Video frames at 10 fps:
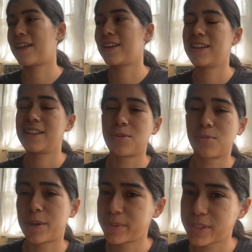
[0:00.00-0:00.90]
edited the
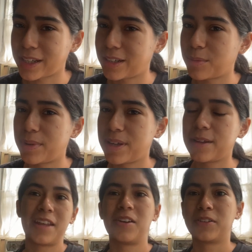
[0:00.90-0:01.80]
website a
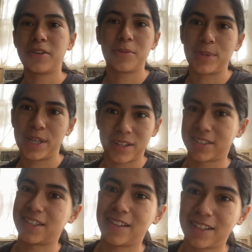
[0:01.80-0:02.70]
bit, and although it may not
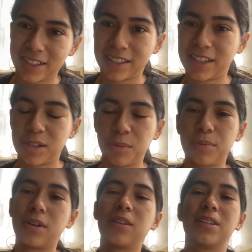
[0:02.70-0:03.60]
sound like a lot,
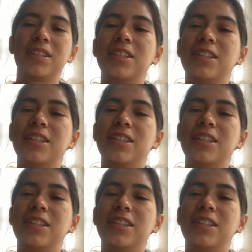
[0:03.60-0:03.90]
progress